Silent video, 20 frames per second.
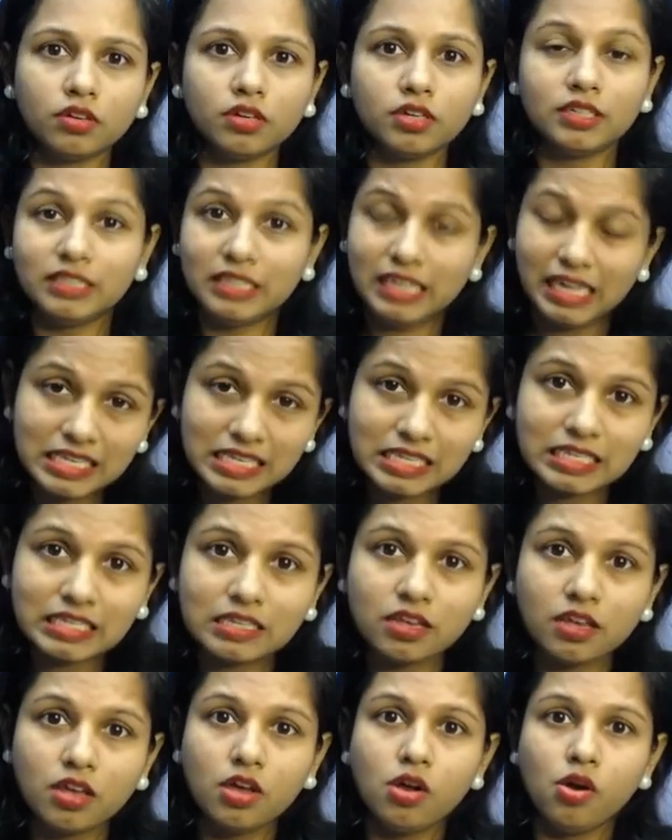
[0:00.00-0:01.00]
Yes,
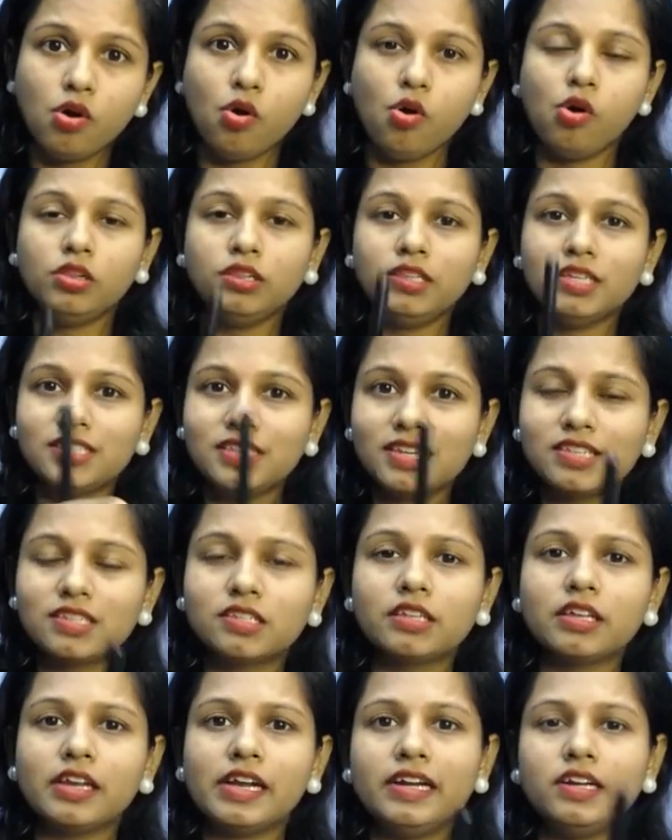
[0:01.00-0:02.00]
all the sixth
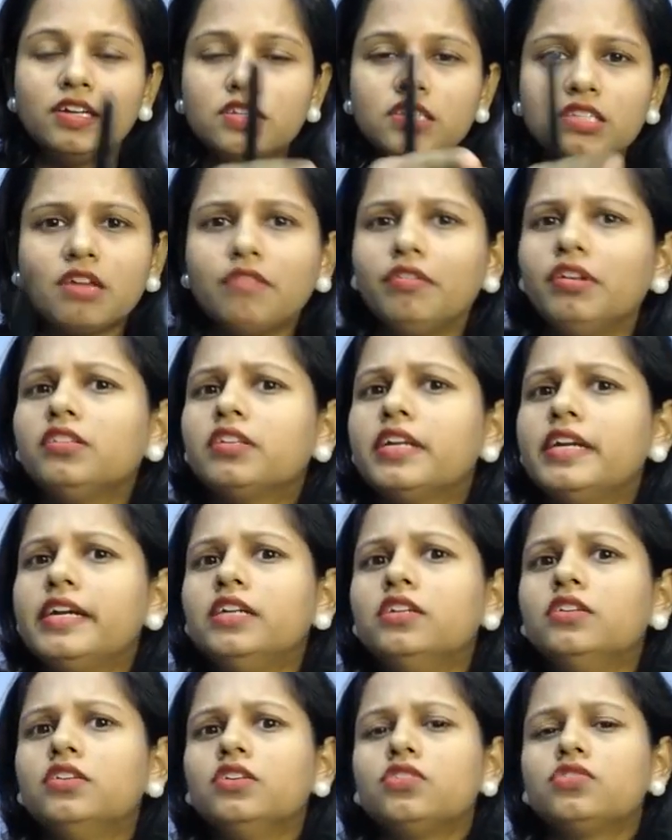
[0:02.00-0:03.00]
graders, seventh
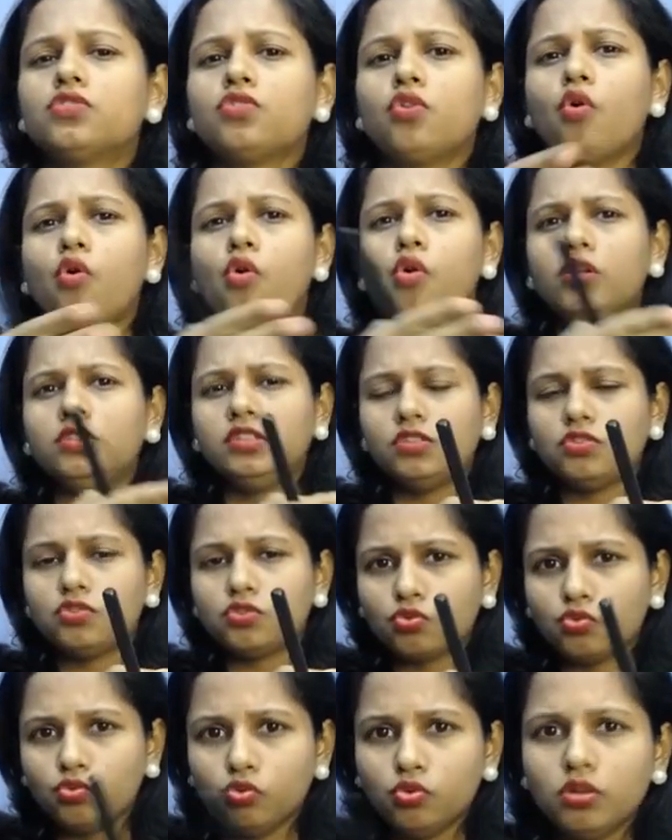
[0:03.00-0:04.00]
graders, all the
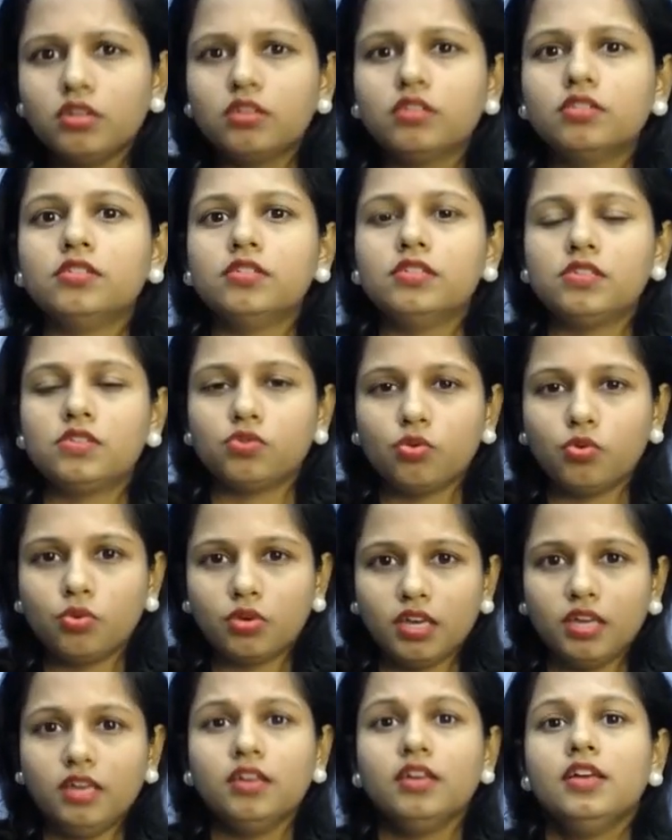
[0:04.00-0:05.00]
school girls,
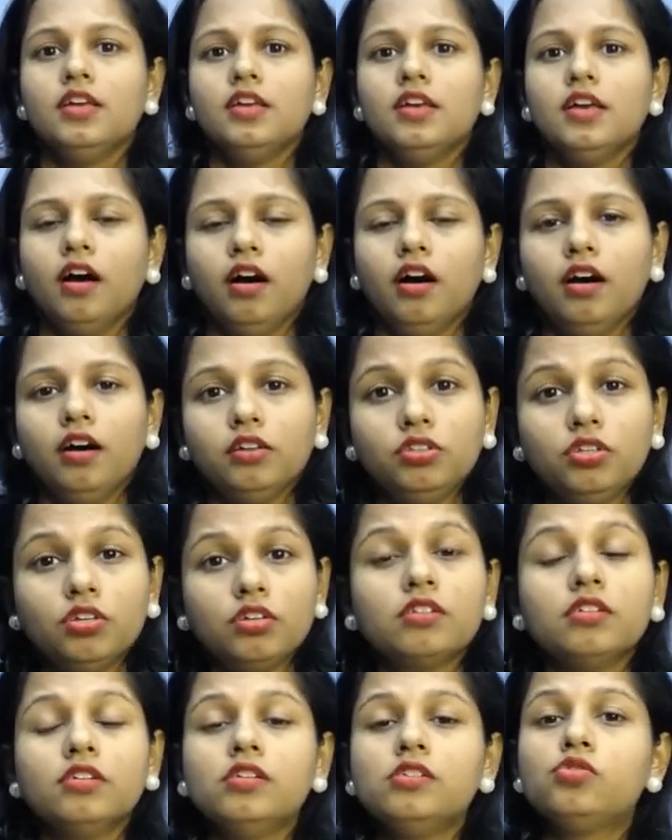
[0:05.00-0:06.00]
okay, uh, the
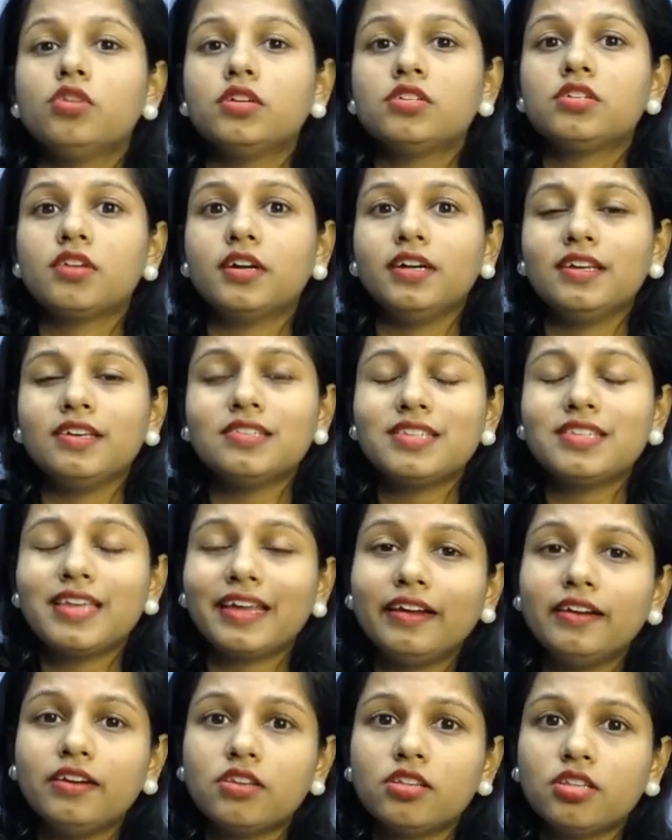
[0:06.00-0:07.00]
girls who are studying in
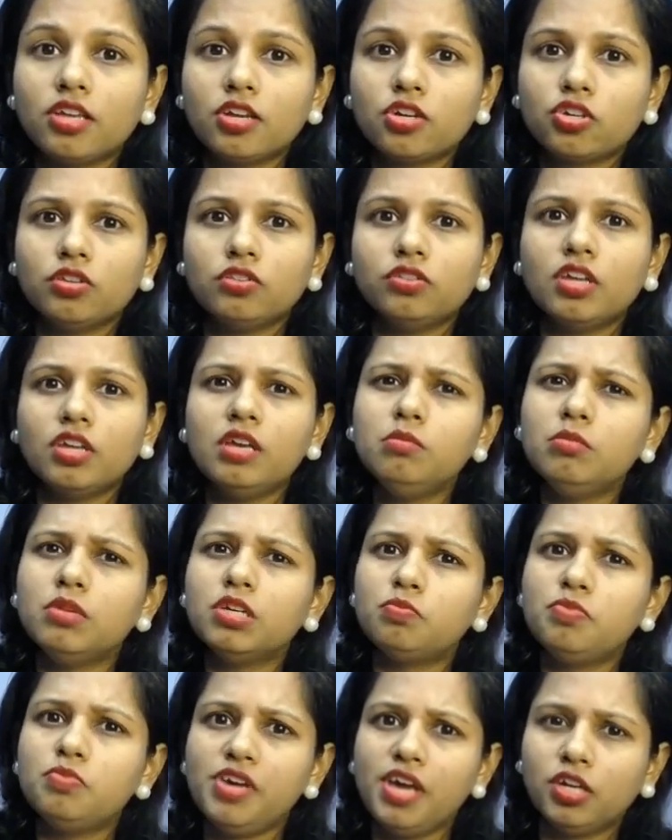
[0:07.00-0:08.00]
secondary section, they
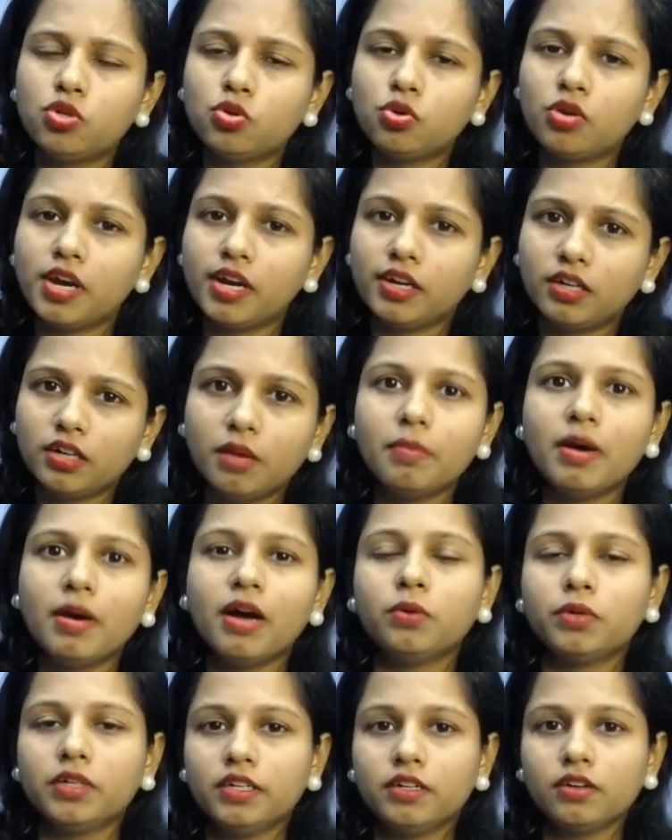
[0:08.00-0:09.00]
must be educated
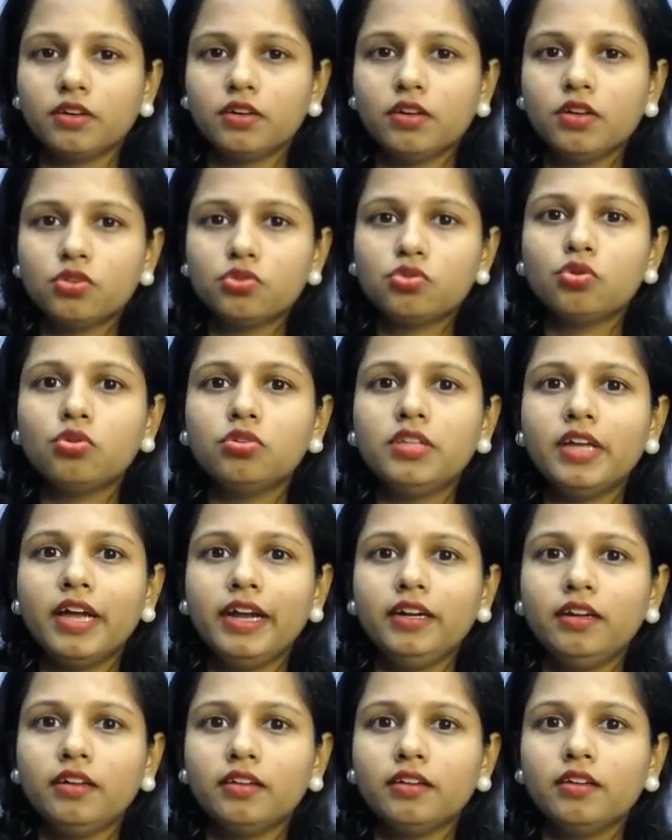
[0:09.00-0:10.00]
about it, so
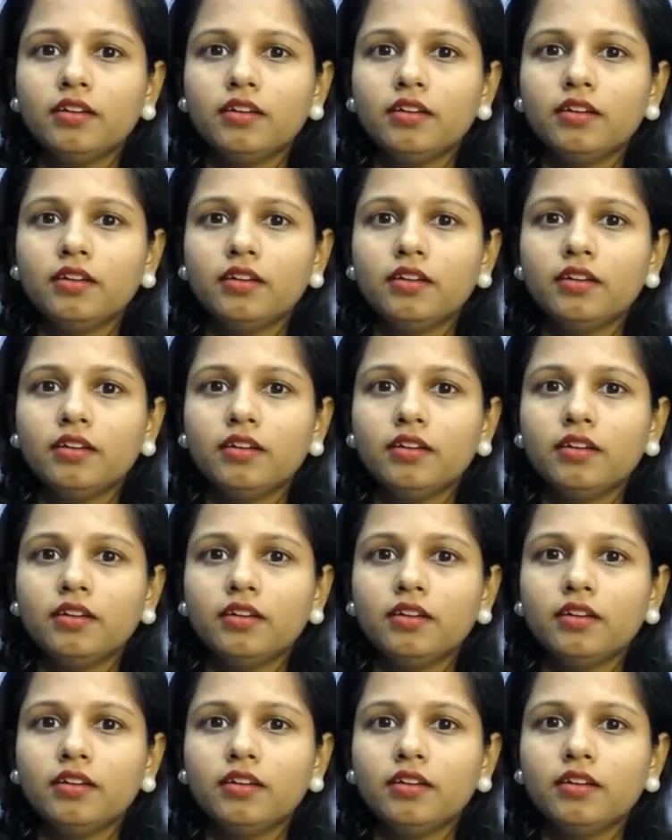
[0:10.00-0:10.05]
that